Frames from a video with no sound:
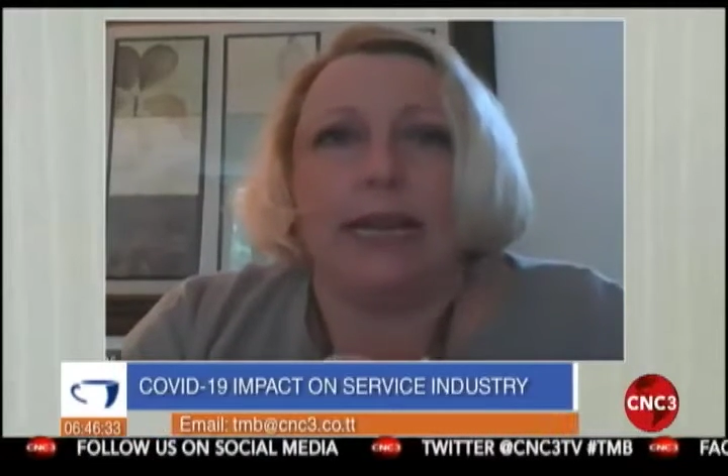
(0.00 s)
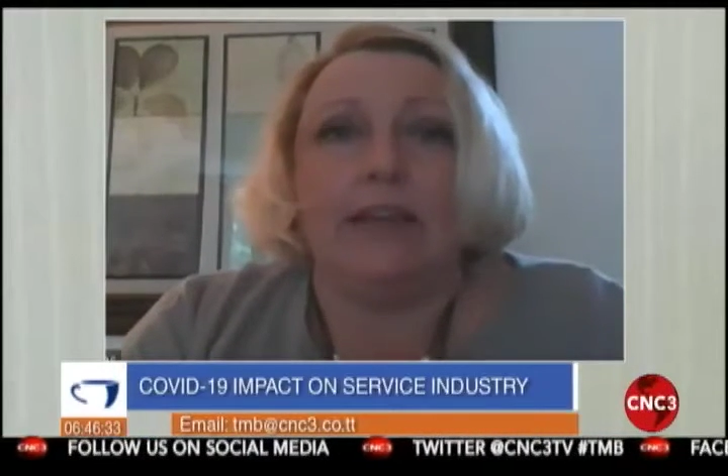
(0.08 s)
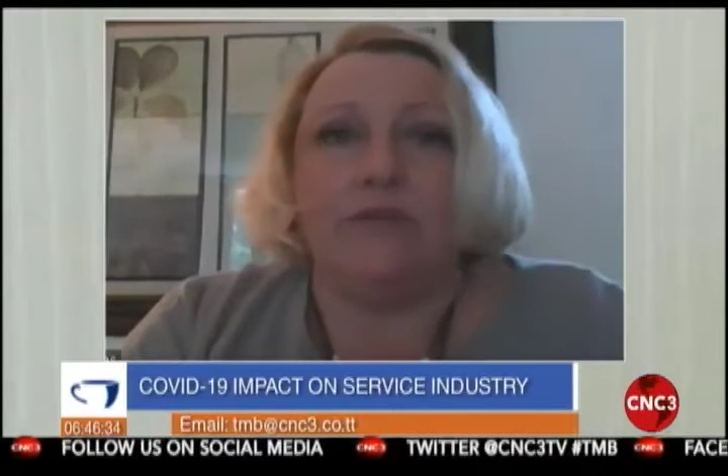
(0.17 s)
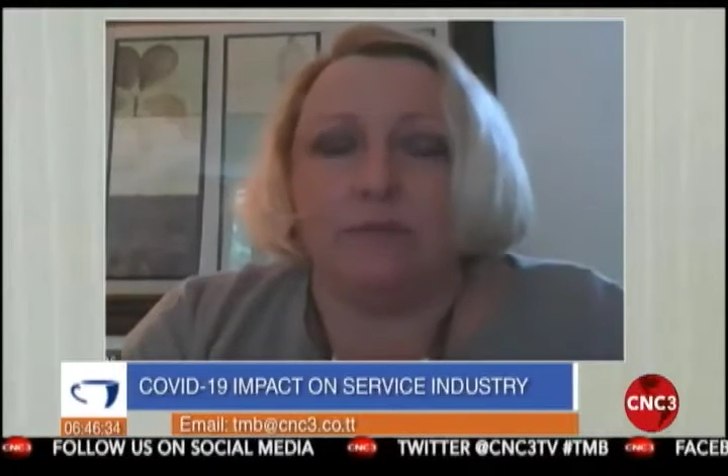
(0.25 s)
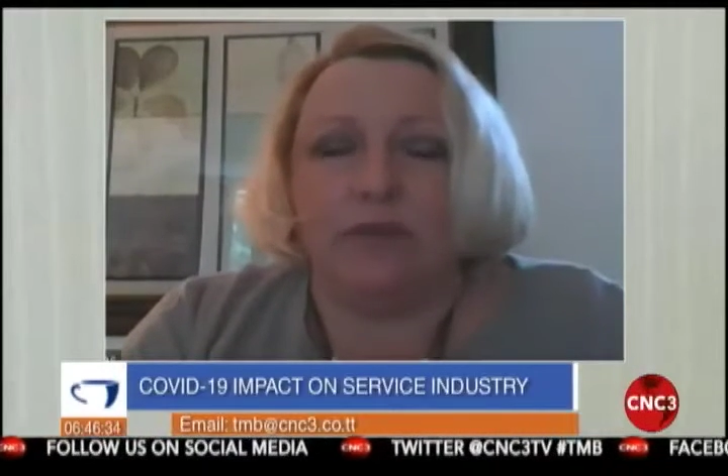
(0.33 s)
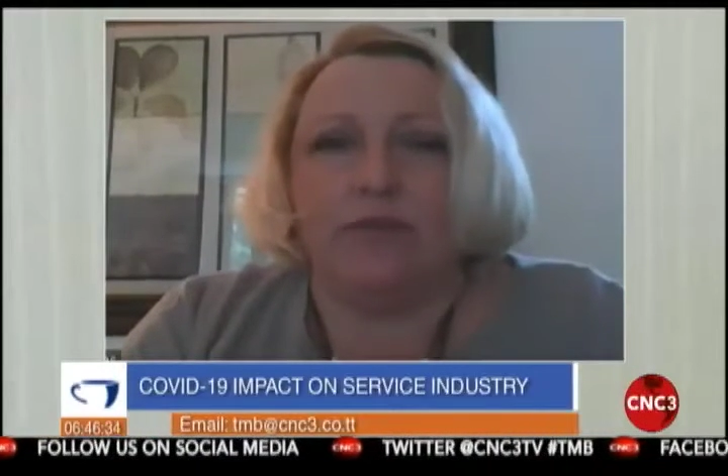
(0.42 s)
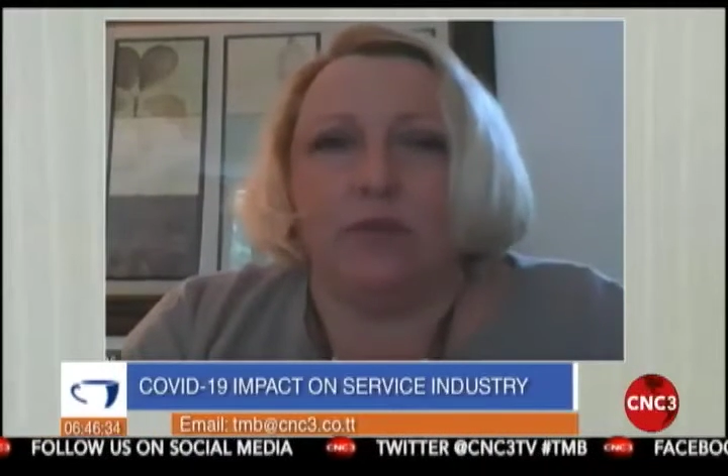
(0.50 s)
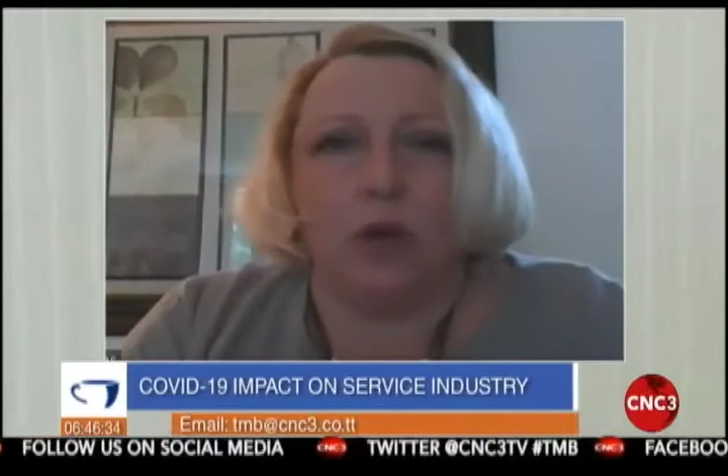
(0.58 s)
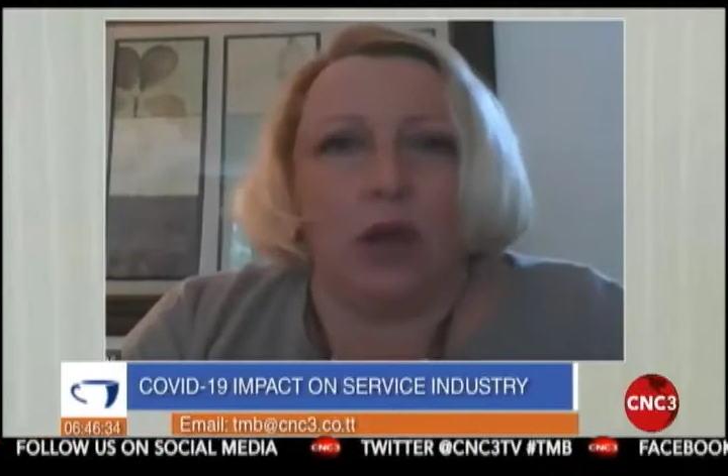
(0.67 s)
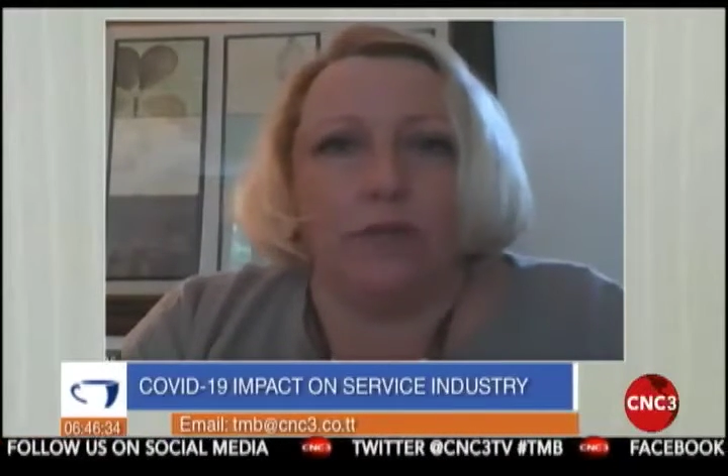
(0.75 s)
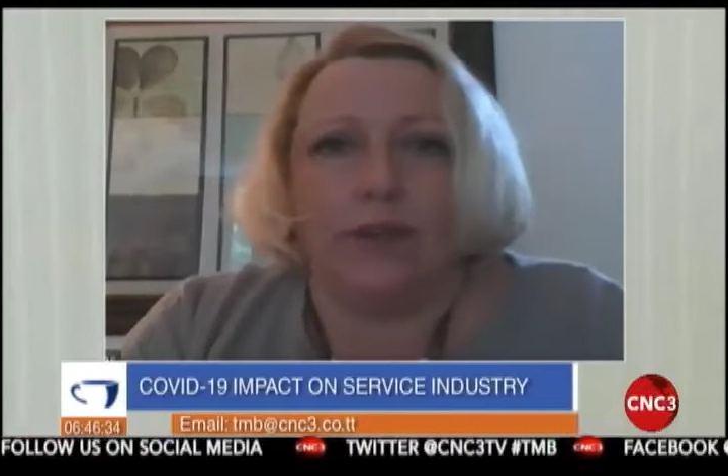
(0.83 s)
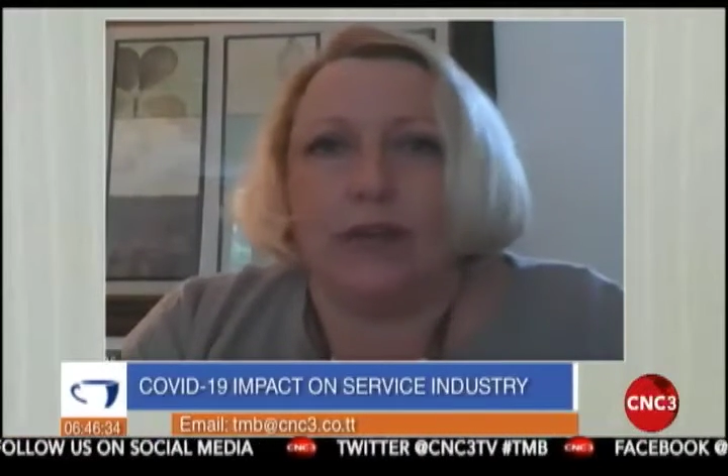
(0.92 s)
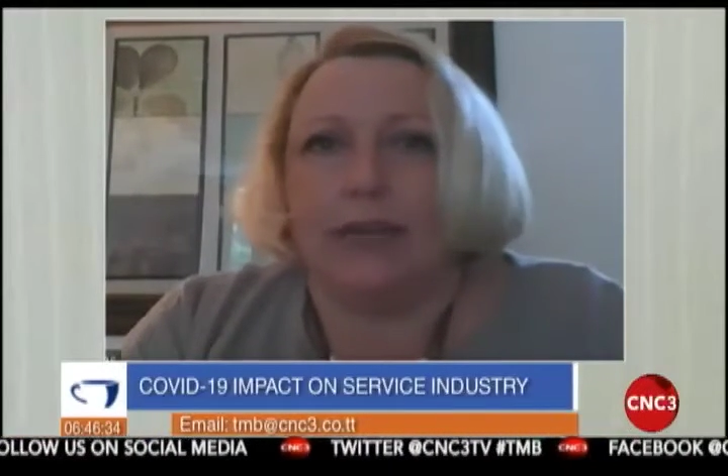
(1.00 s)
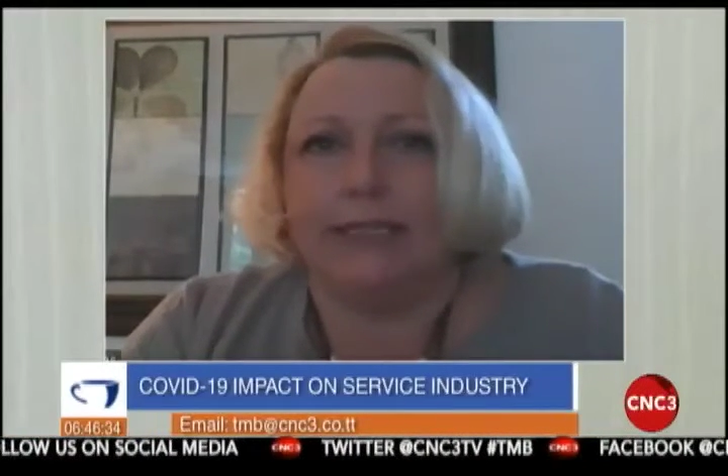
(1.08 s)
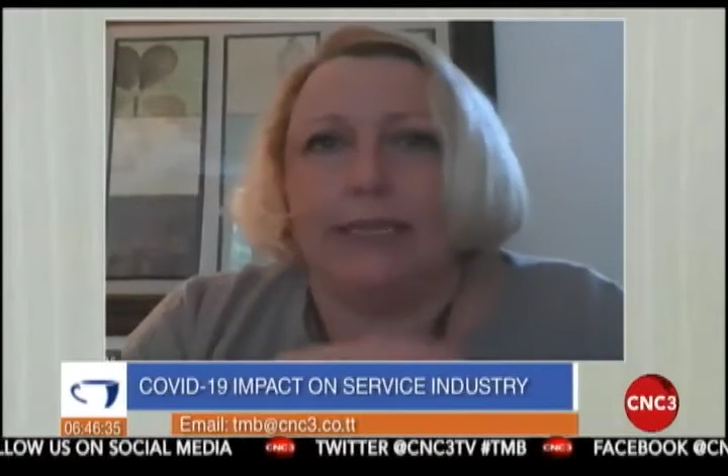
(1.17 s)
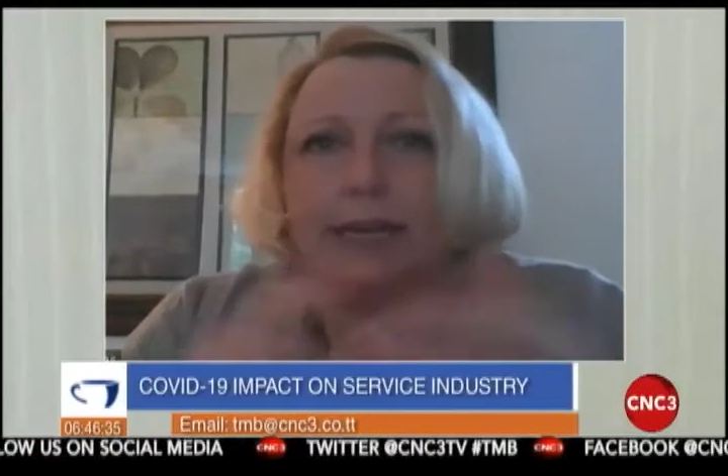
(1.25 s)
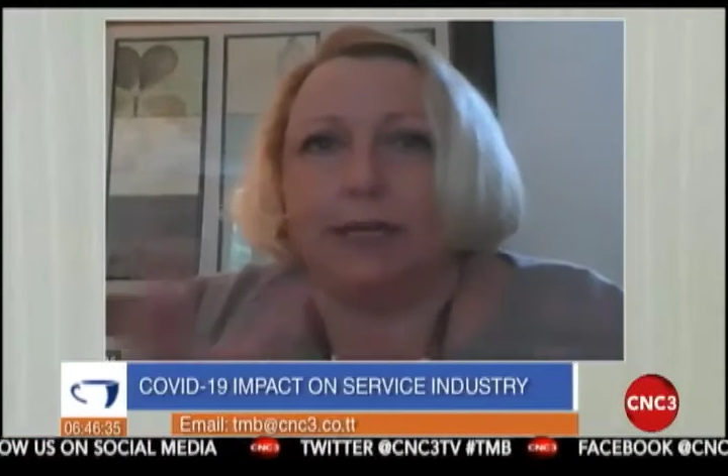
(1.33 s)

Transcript: even before COVID 19,